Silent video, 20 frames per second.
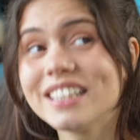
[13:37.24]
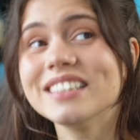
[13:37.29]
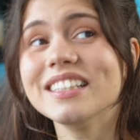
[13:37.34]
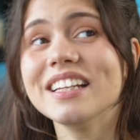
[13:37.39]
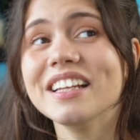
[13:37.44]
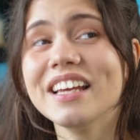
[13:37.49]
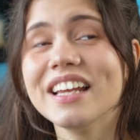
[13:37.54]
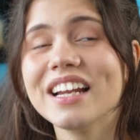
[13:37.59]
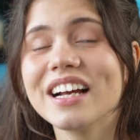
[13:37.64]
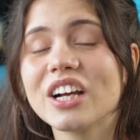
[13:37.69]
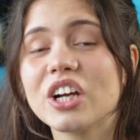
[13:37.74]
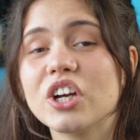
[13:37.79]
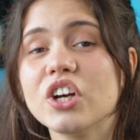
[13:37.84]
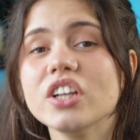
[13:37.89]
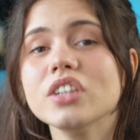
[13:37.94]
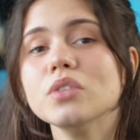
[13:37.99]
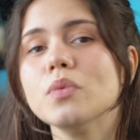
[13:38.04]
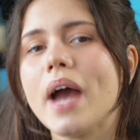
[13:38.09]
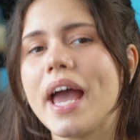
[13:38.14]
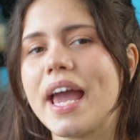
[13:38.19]
a
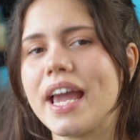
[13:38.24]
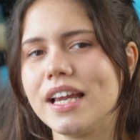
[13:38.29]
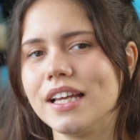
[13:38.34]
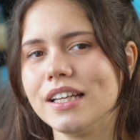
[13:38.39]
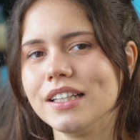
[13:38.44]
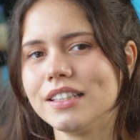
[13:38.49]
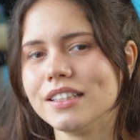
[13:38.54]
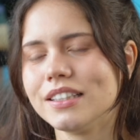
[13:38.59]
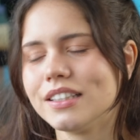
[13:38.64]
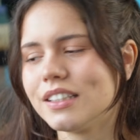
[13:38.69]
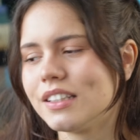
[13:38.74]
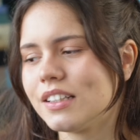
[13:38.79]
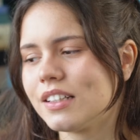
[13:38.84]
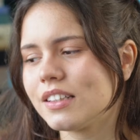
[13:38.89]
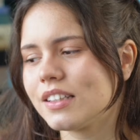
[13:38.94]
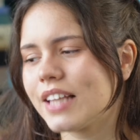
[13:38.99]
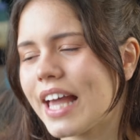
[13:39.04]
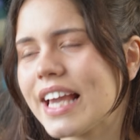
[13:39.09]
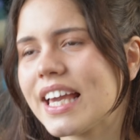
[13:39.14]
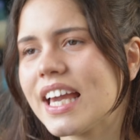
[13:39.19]
good way.
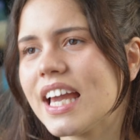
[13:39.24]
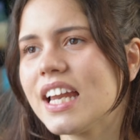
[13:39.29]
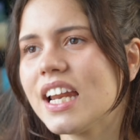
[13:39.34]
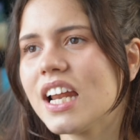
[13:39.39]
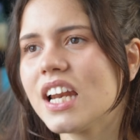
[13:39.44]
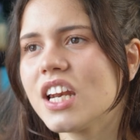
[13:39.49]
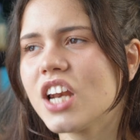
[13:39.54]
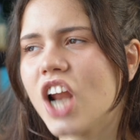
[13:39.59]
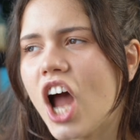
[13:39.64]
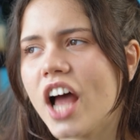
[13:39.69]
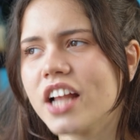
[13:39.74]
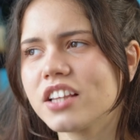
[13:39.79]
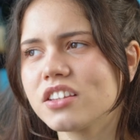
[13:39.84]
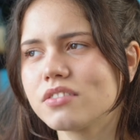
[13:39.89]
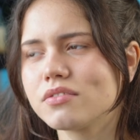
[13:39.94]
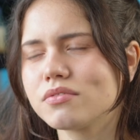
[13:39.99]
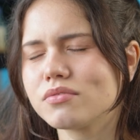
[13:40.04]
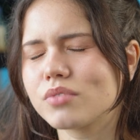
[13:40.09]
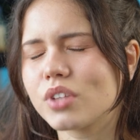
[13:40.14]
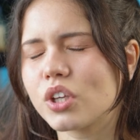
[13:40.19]
Like, in a not
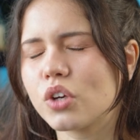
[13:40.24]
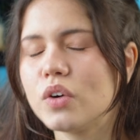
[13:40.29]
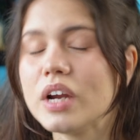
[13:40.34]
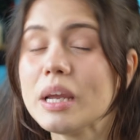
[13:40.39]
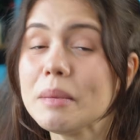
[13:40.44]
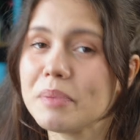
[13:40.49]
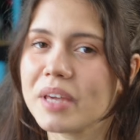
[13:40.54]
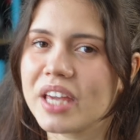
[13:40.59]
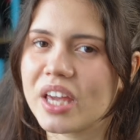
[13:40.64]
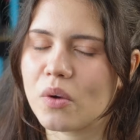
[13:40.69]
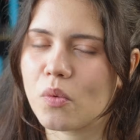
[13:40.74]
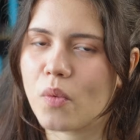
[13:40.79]
creepy